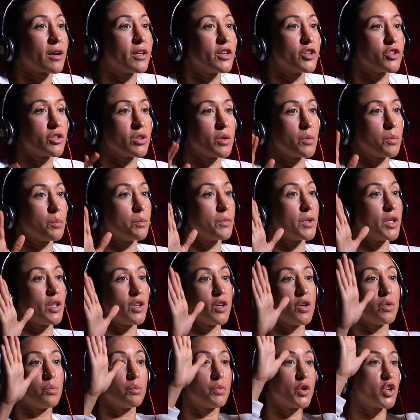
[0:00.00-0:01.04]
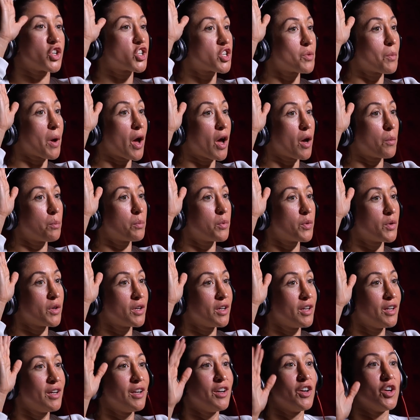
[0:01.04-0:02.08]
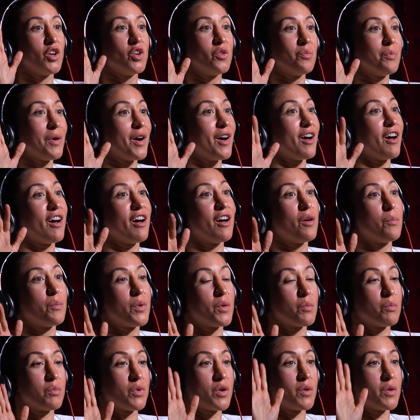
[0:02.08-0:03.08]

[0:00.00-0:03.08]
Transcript: I usually, push them up, oompa up,